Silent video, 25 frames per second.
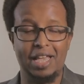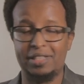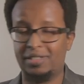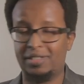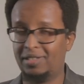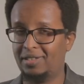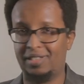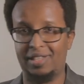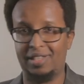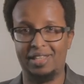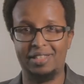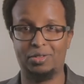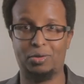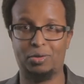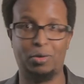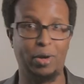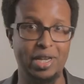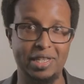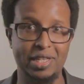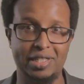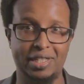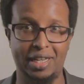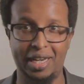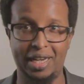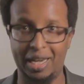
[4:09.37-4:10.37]
it's, it's
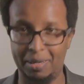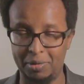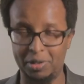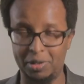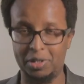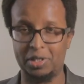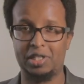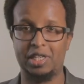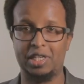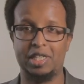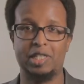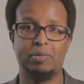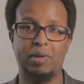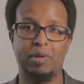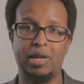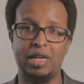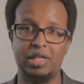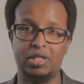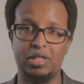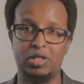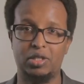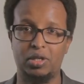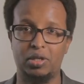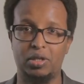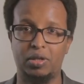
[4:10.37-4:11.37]
crazy. Let me just explain
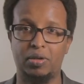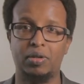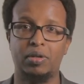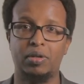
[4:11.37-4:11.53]
it to you.